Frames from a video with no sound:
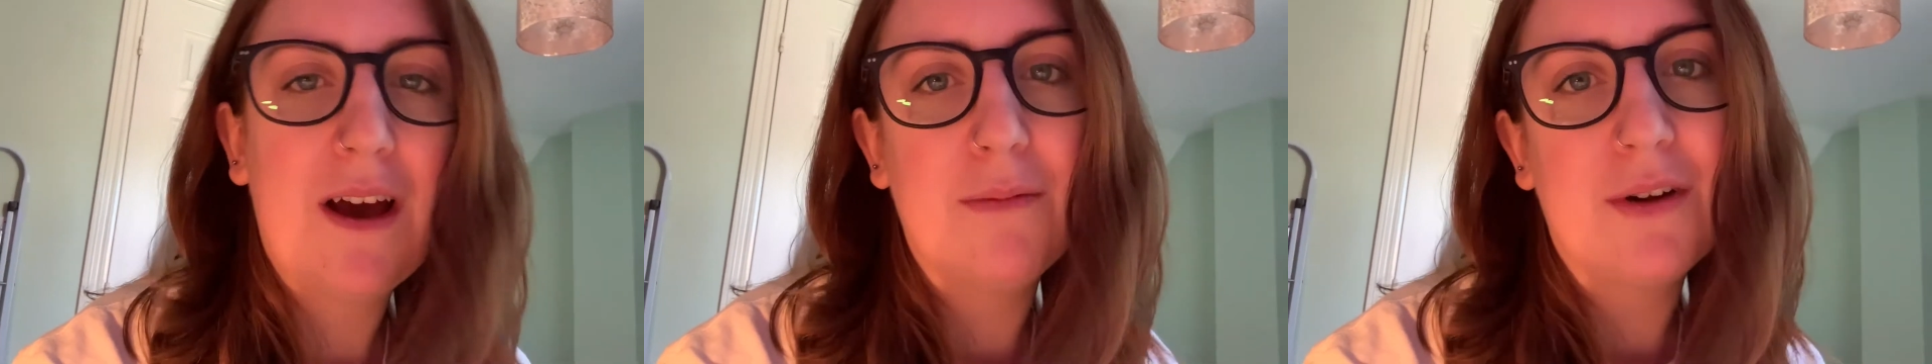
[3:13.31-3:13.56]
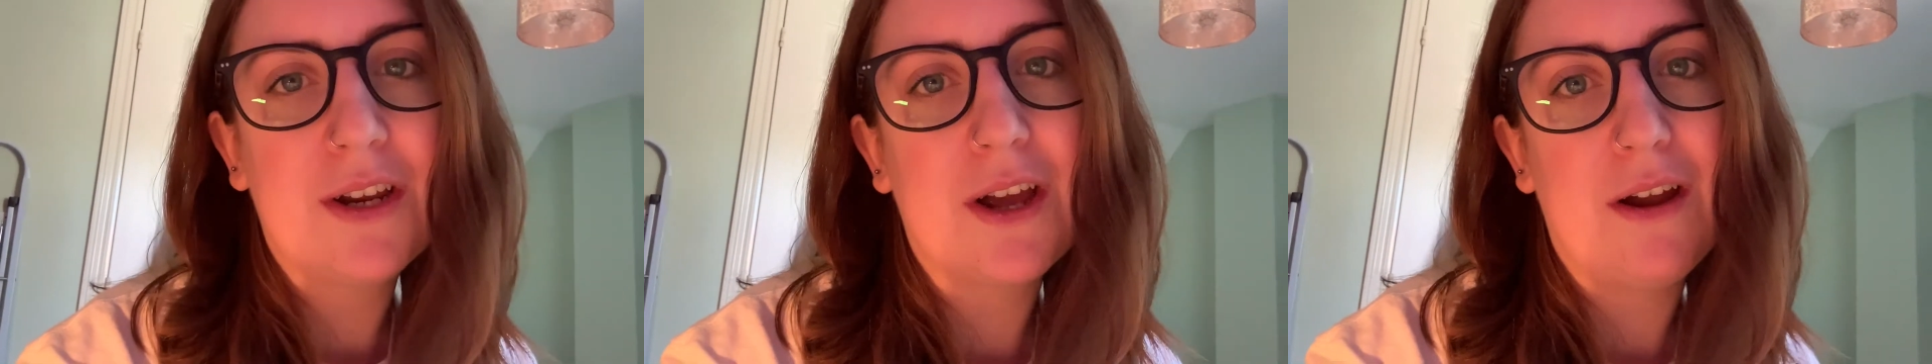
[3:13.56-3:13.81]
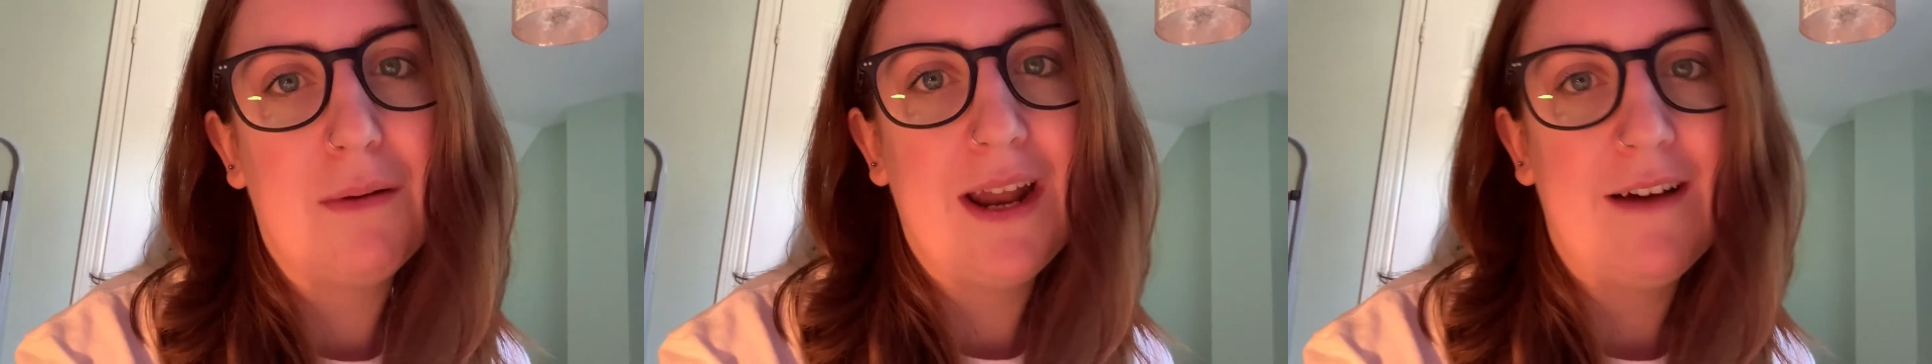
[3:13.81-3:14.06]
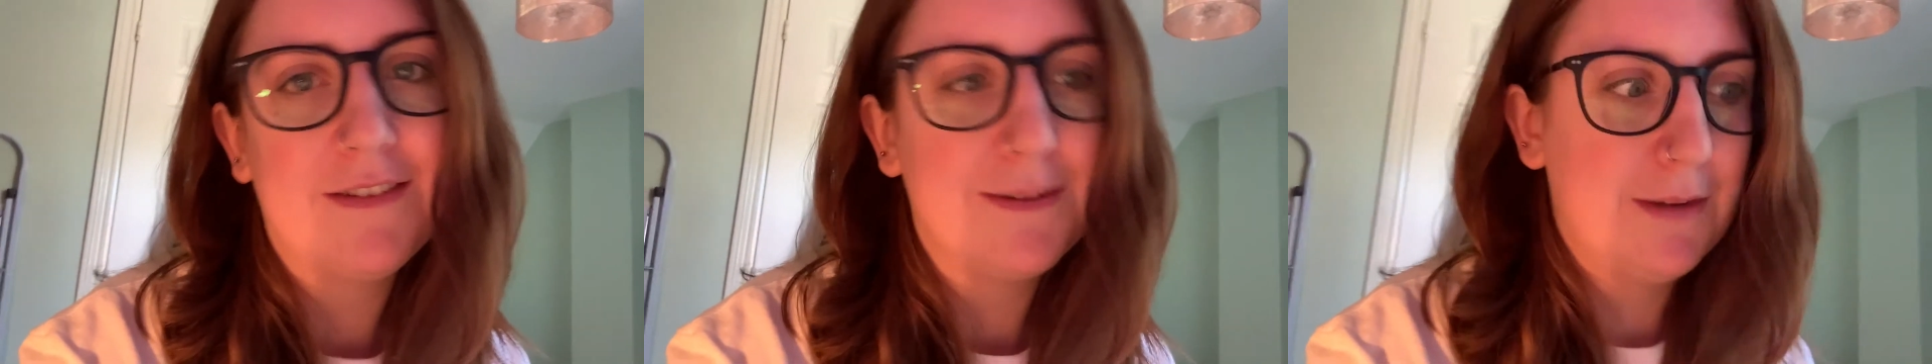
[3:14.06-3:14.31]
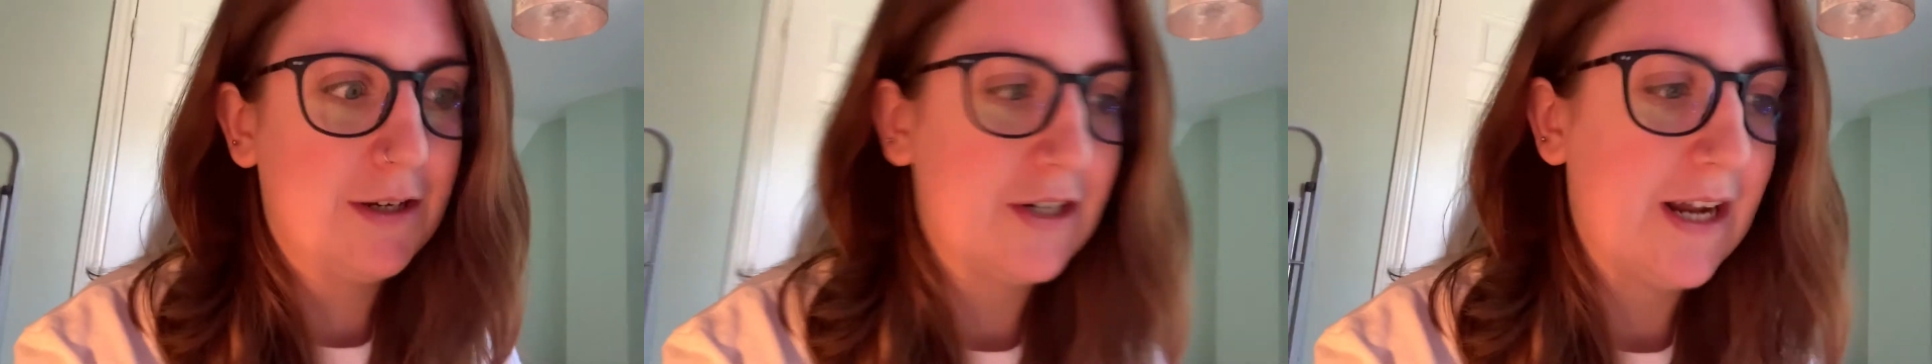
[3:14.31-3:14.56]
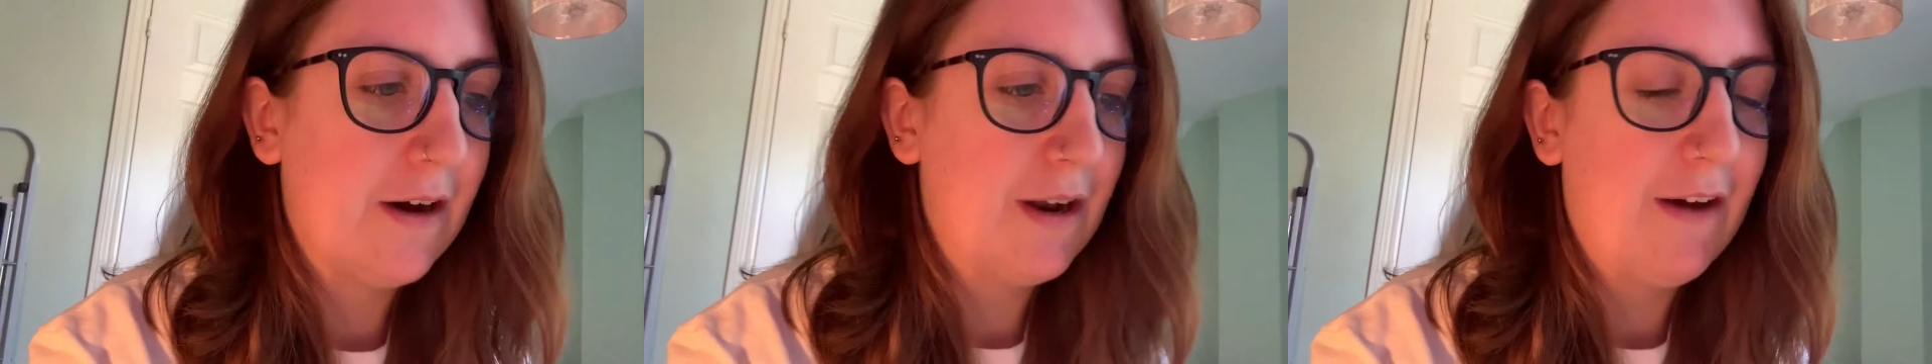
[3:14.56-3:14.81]
I'm going to go and have some
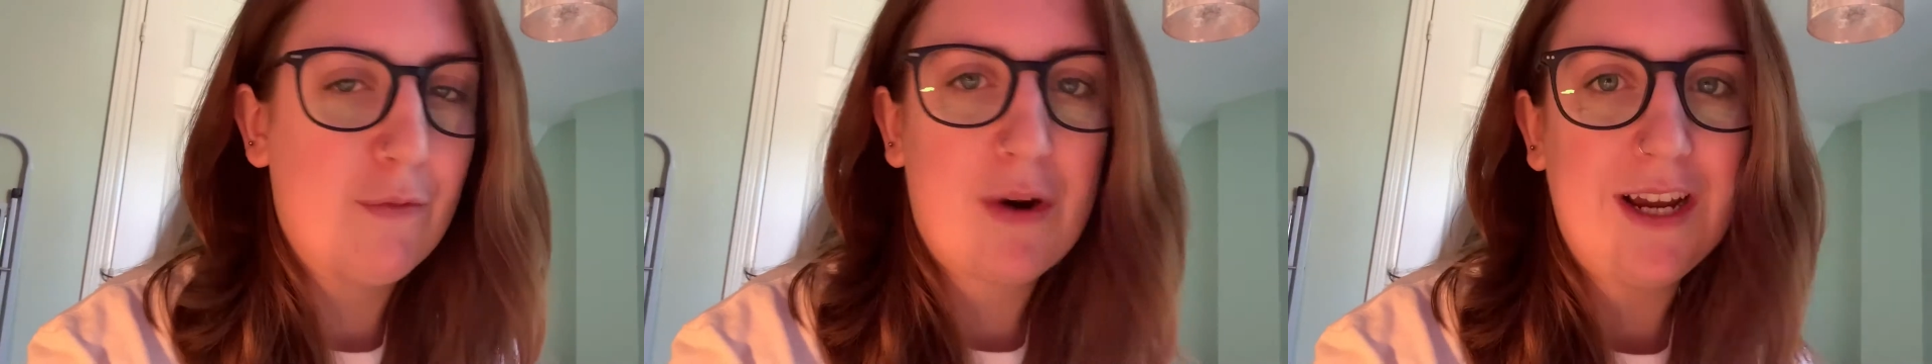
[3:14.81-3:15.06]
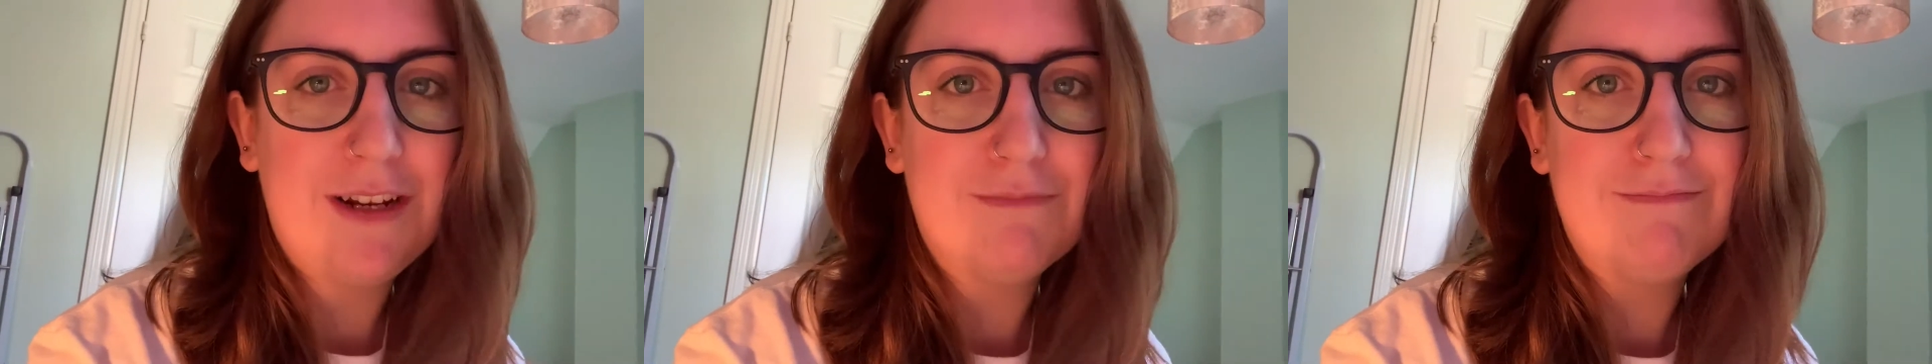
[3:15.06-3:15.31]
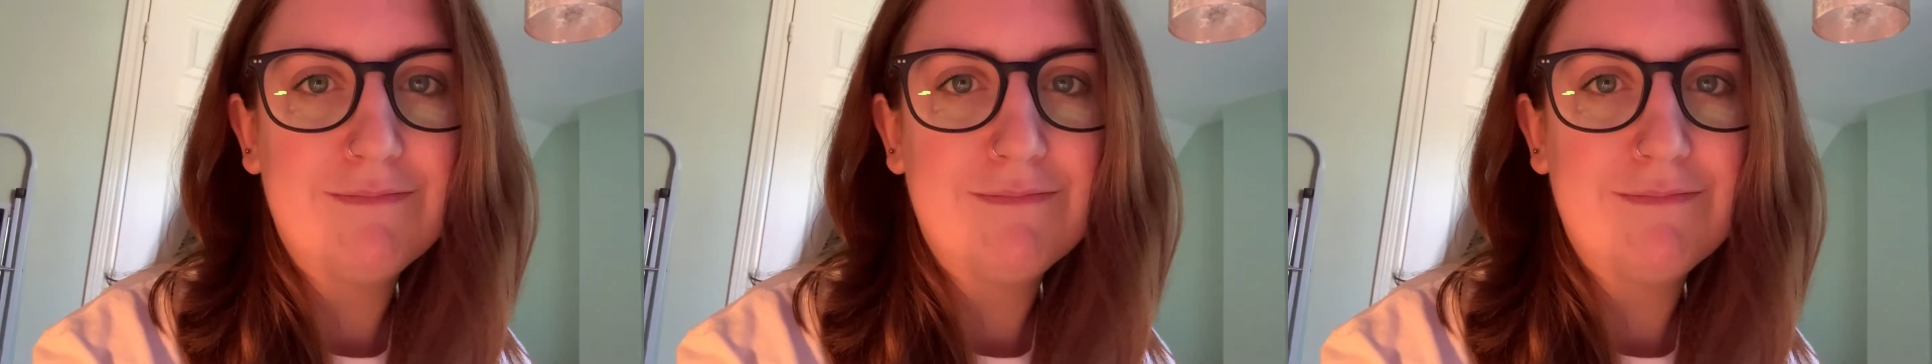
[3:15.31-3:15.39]
lunch now and have a break.